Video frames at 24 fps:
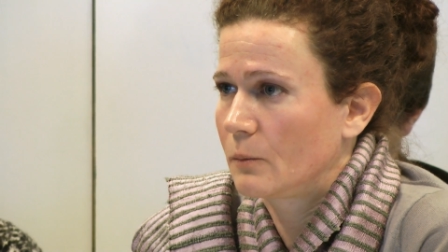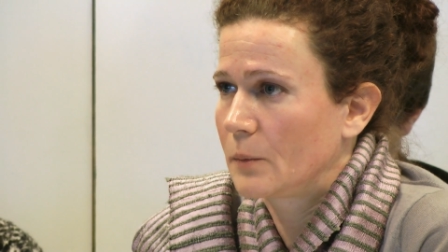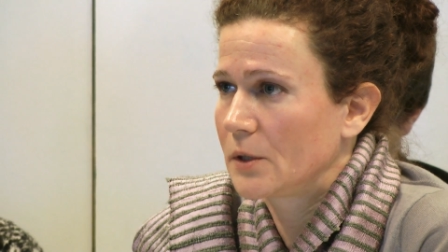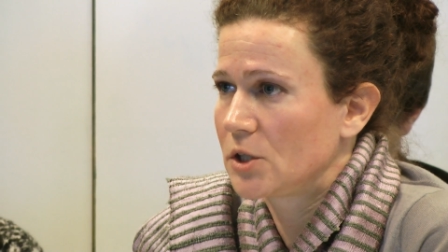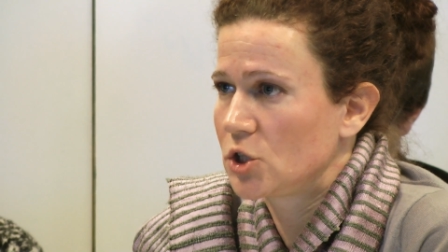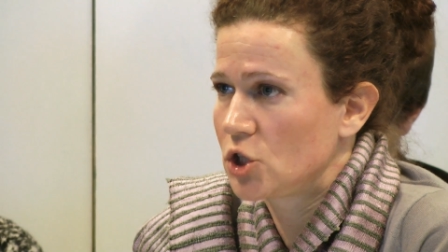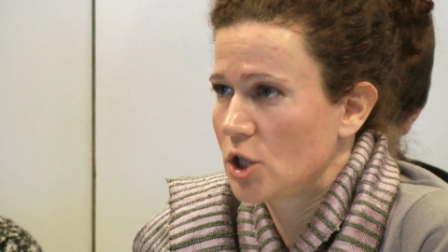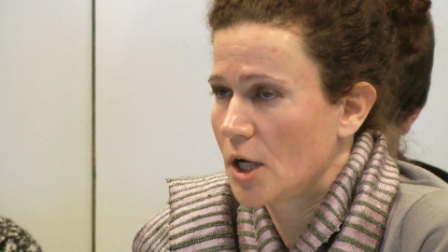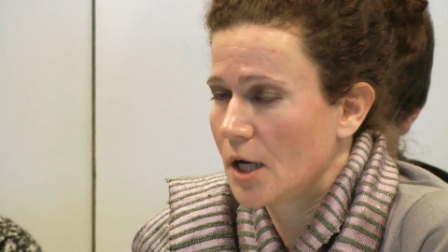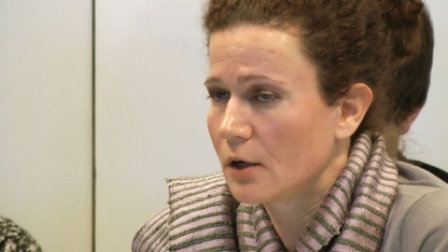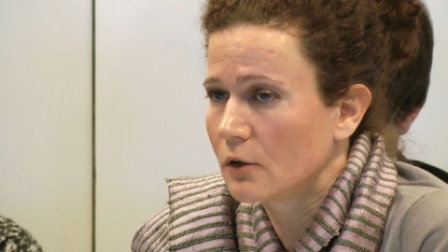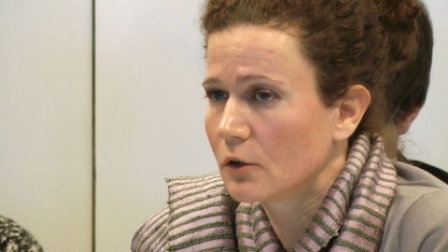but
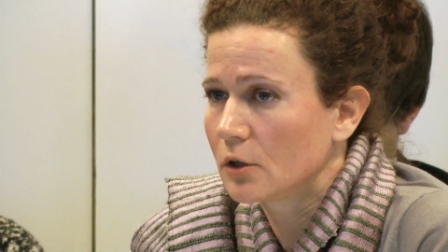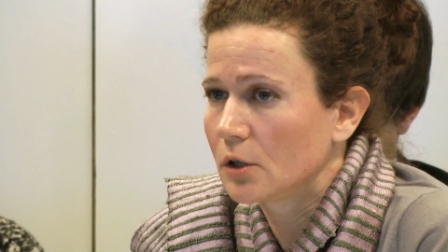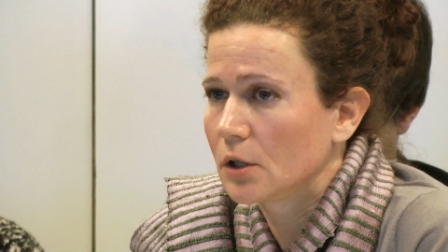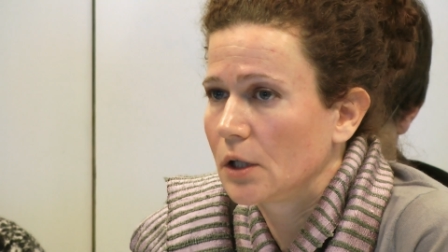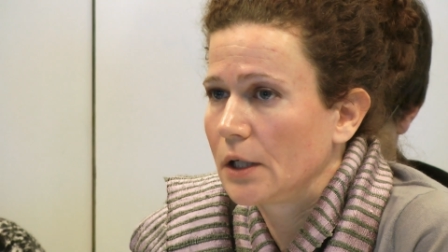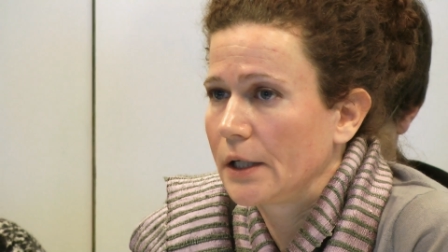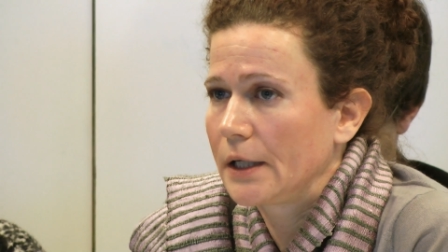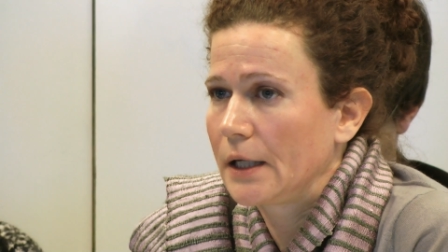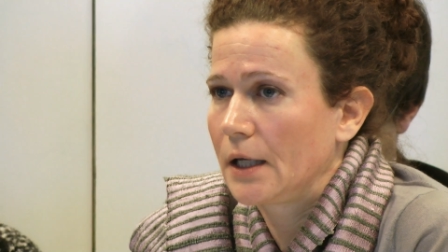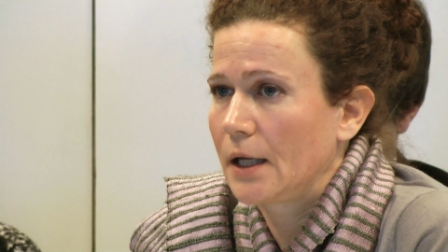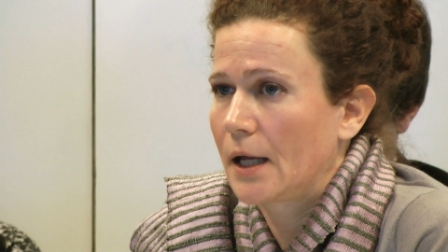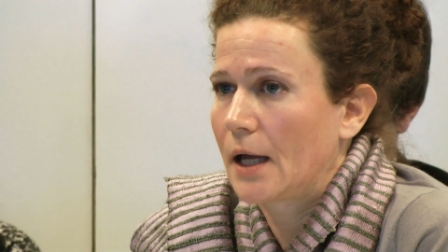
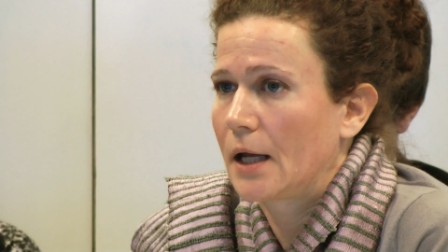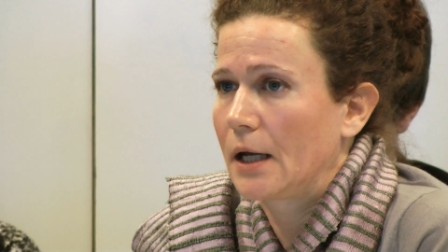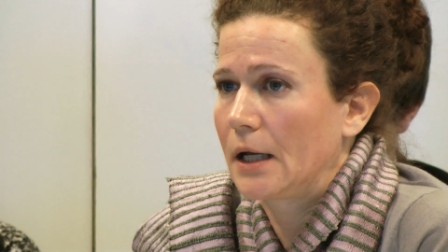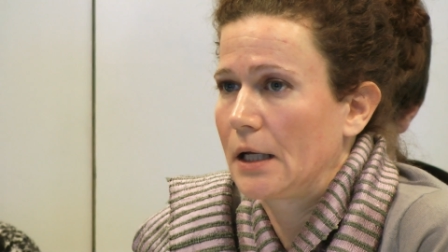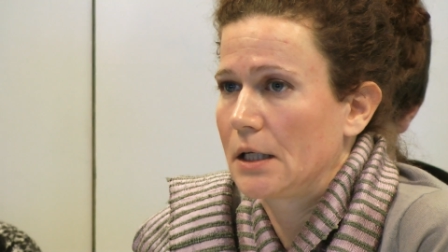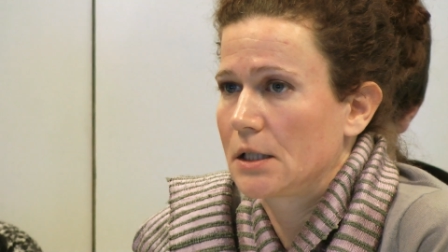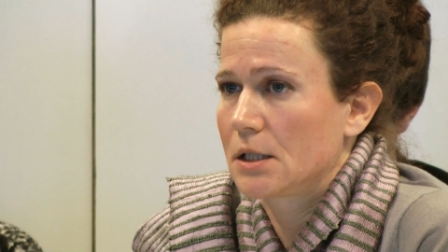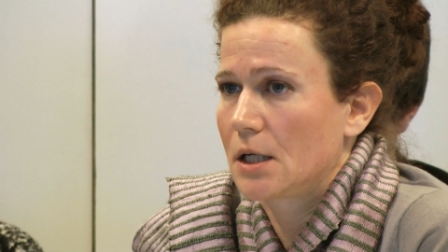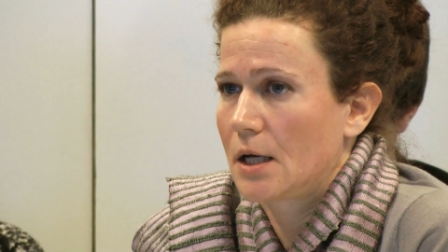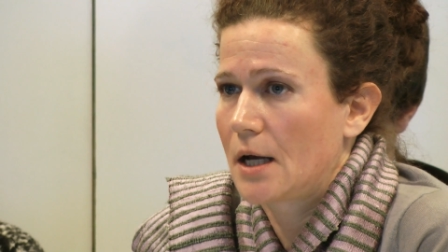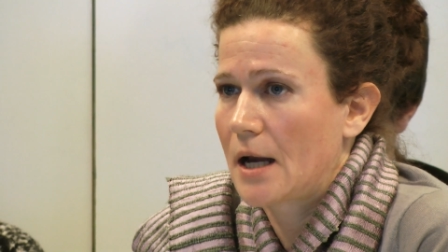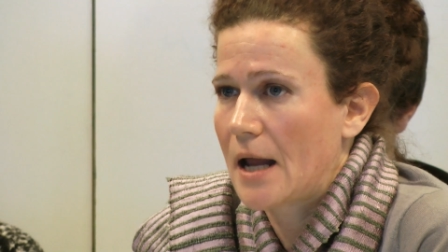generally an
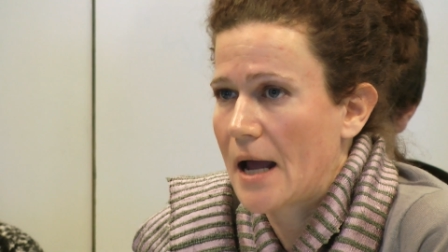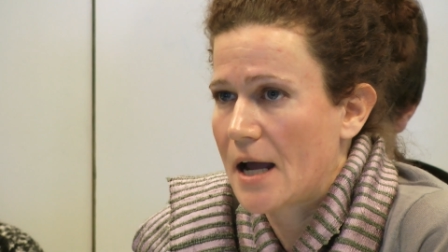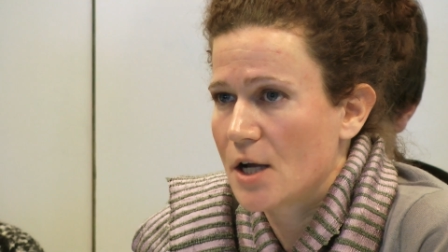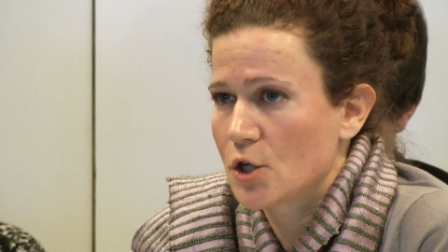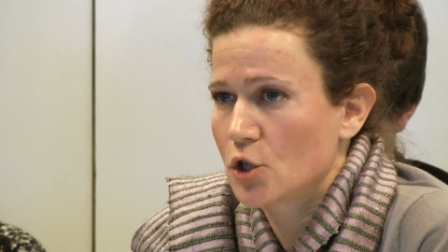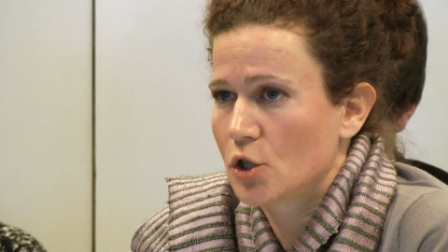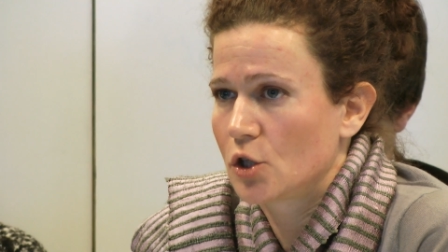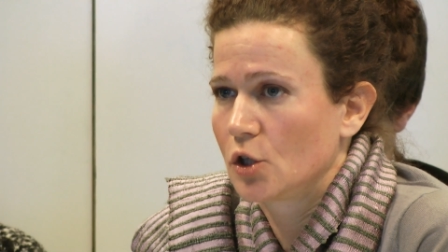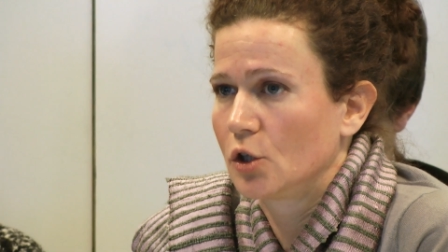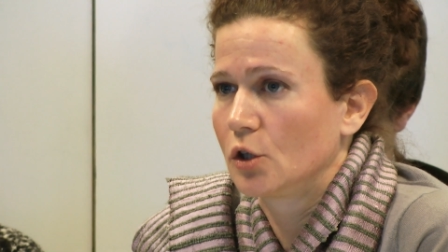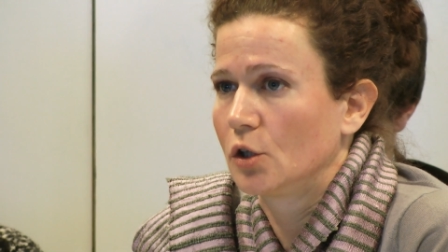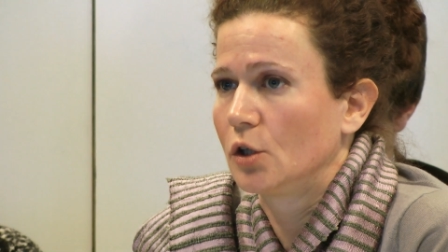
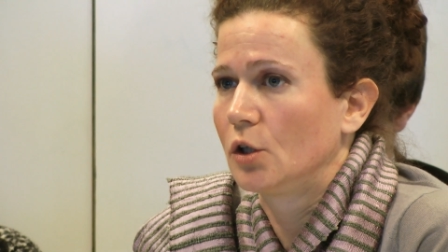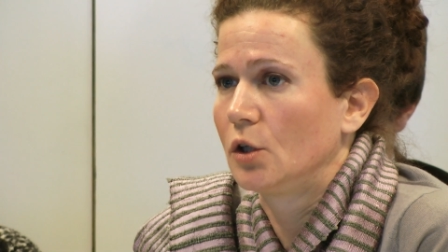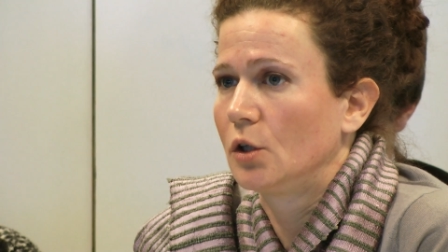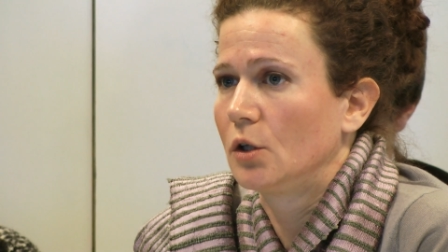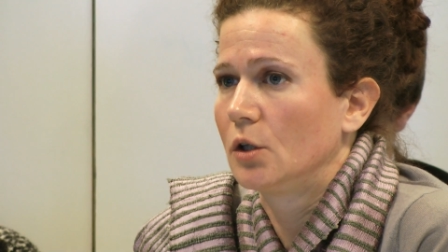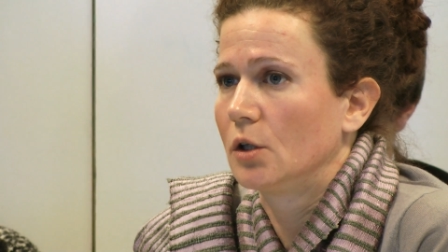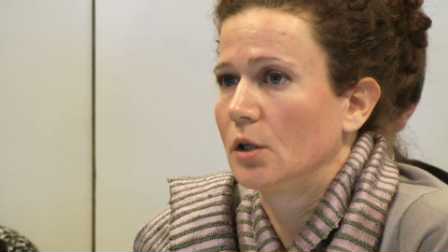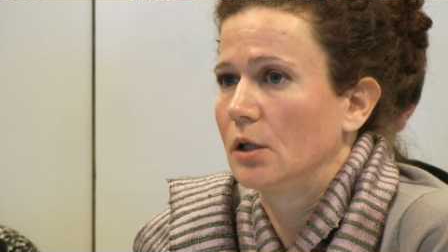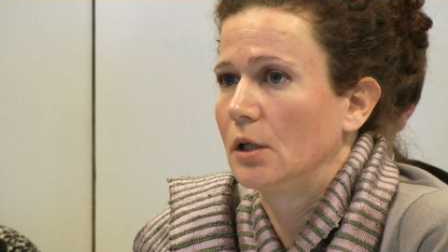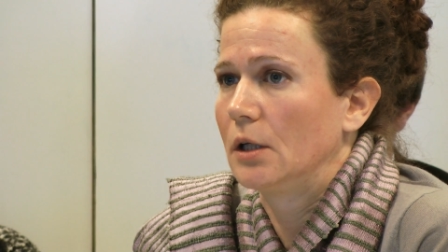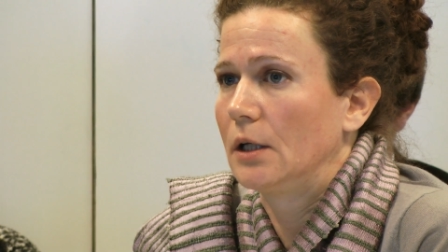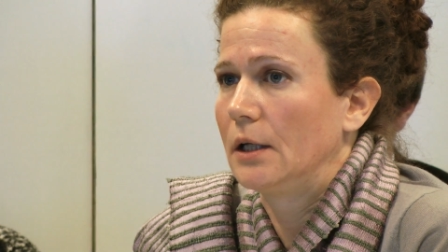
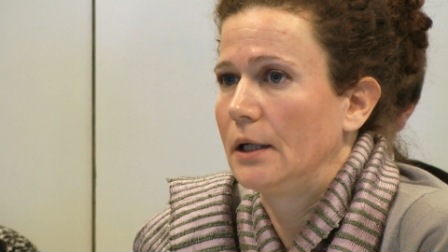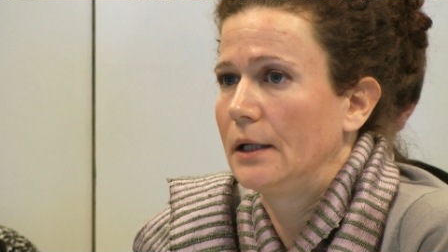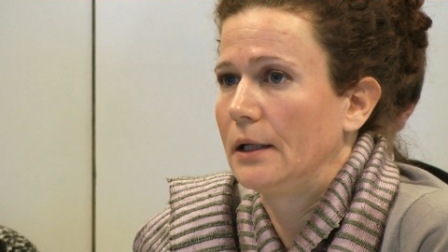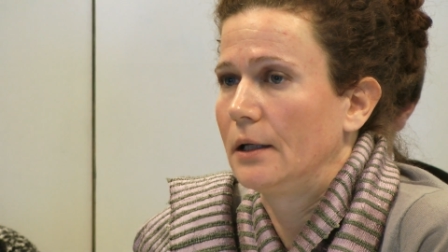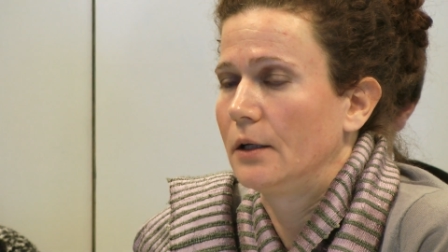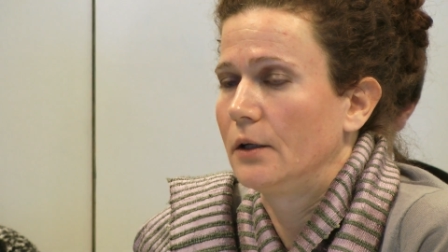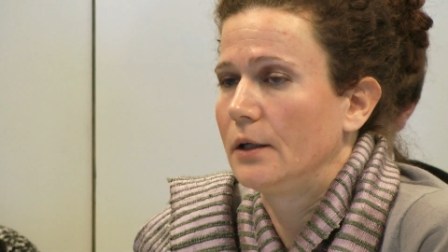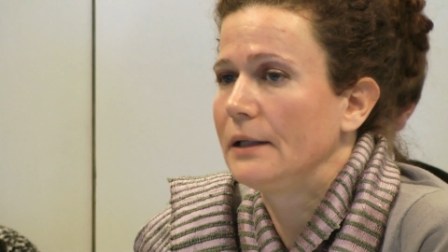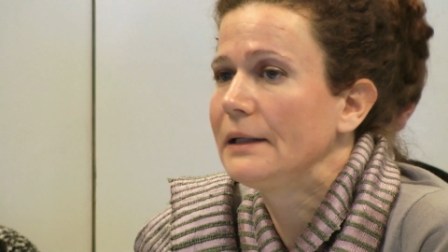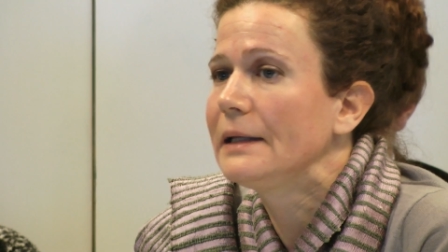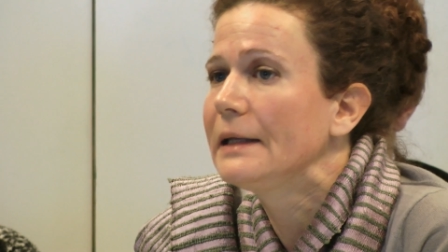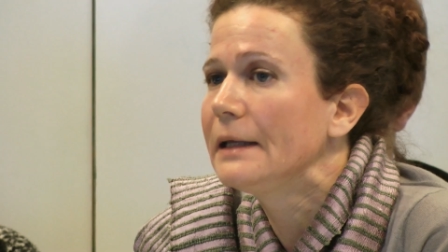international
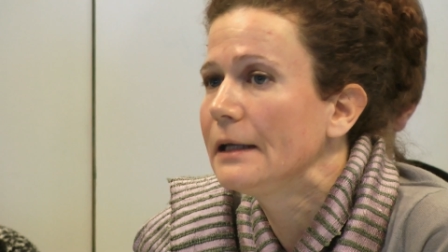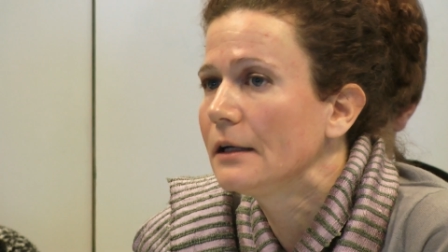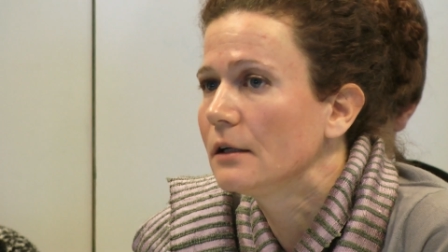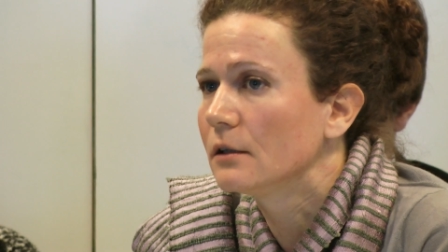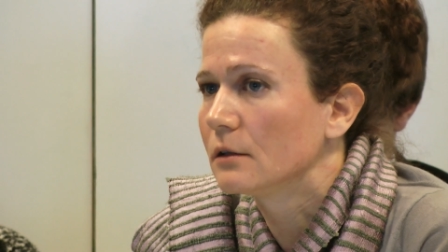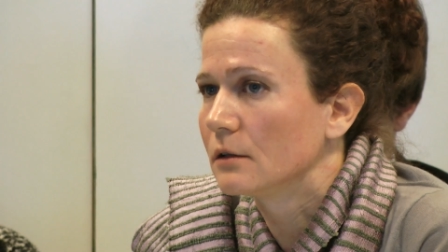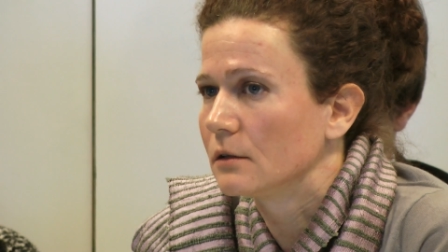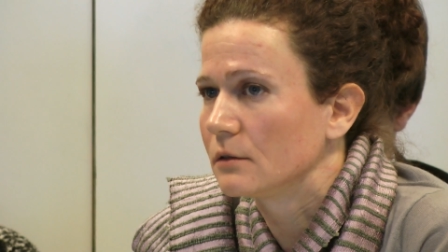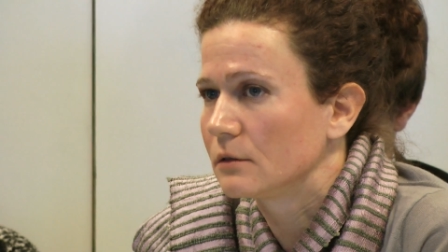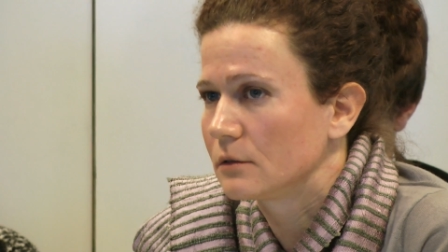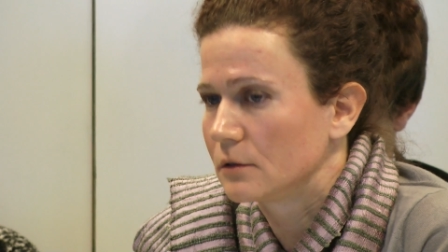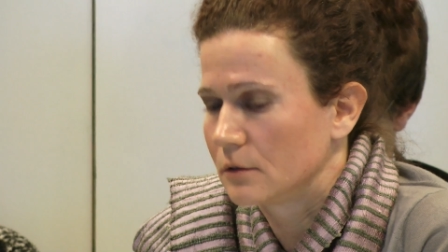
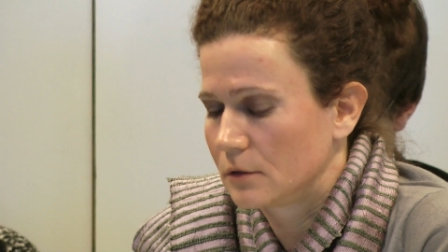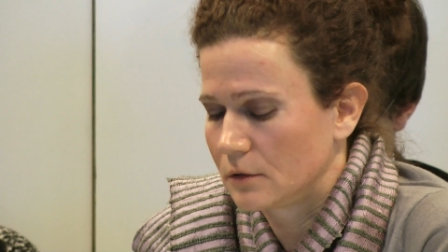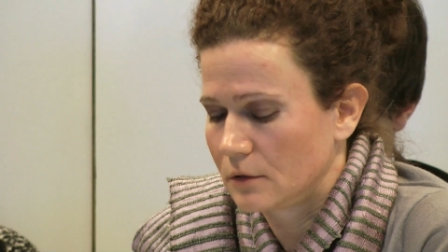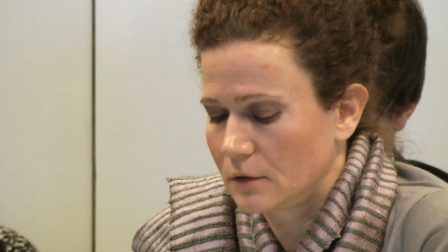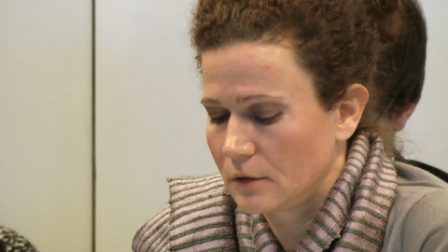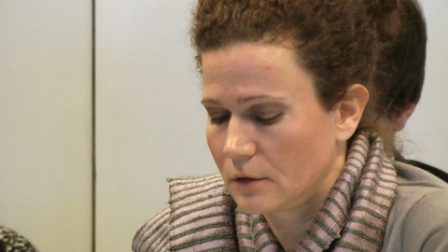legal